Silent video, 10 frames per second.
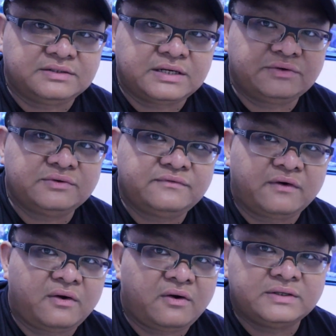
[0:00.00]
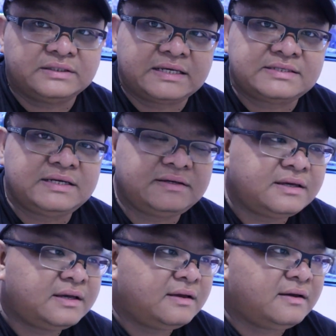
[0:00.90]
schedule for all the testing.
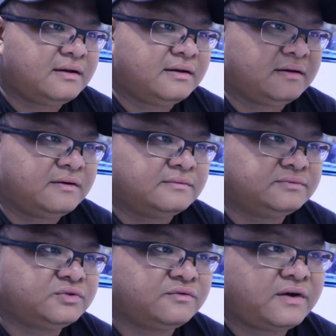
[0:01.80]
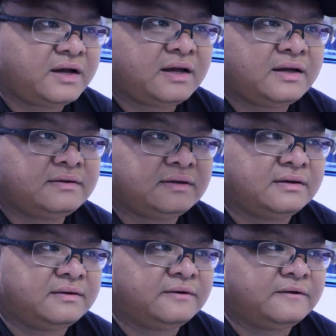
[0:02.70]
So far
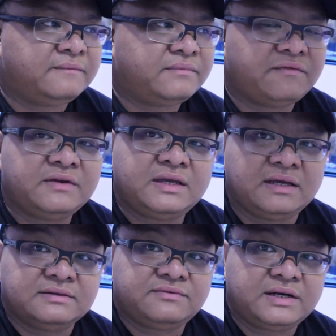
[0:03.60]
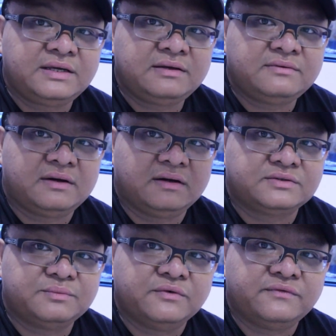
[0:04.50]
everything is running
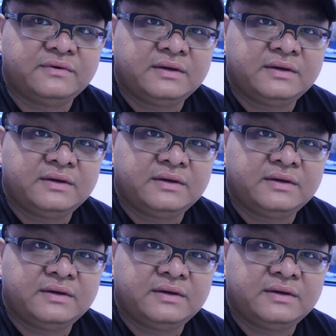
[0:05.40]
smooth.